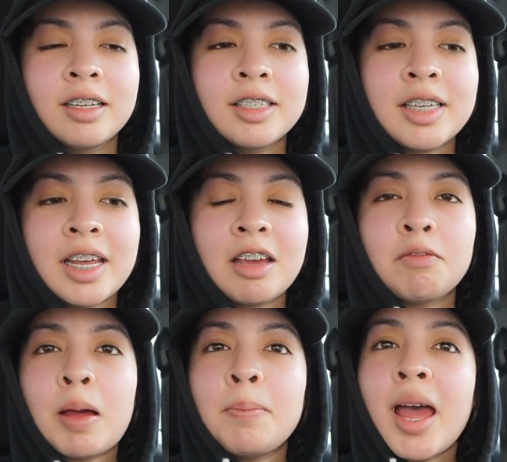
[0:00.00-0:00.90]
seeing
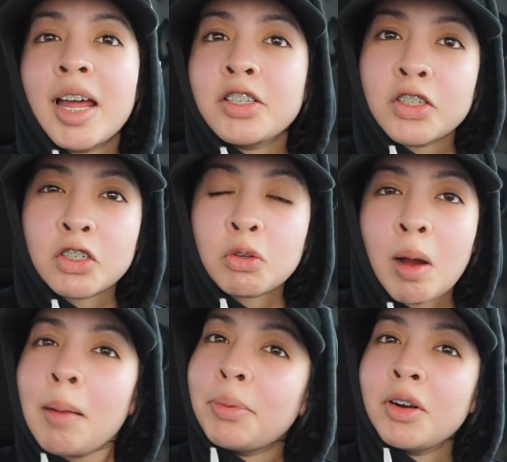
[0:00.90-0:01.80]
if my pants are
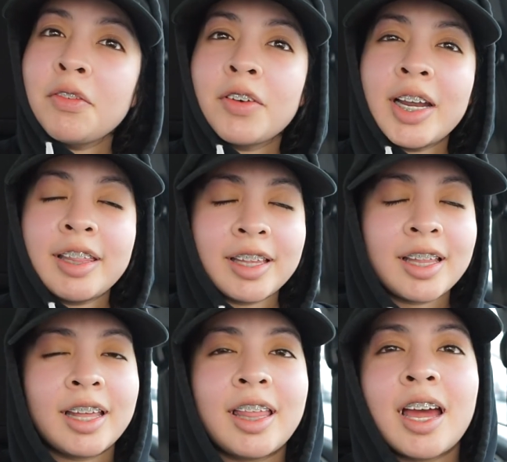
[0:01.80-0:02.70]
squat proof or anything
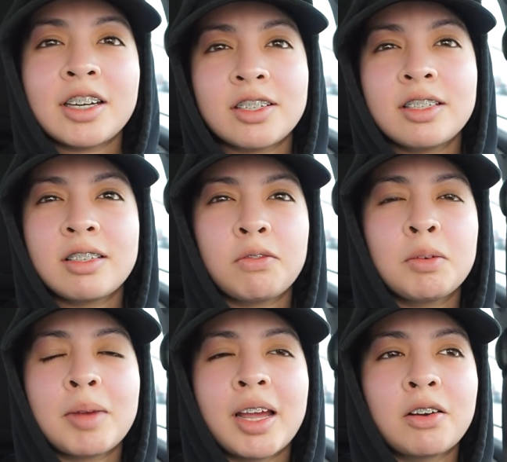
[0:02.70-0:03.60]
like that, just
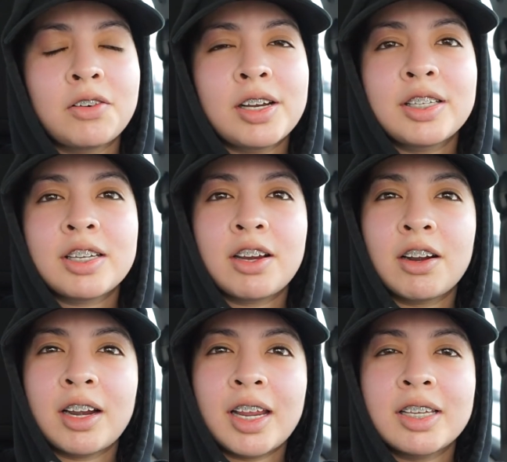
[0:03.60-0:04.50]
for my own
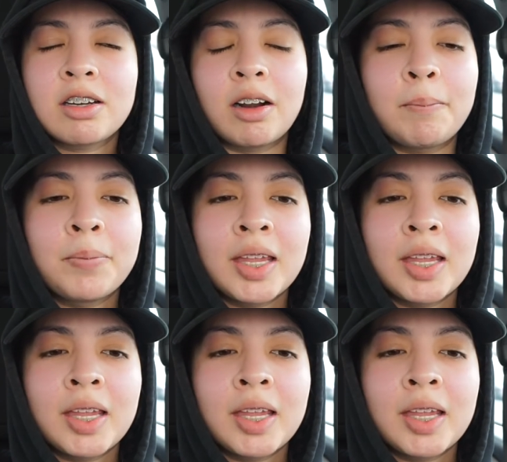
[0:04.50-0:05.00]
insecurities or,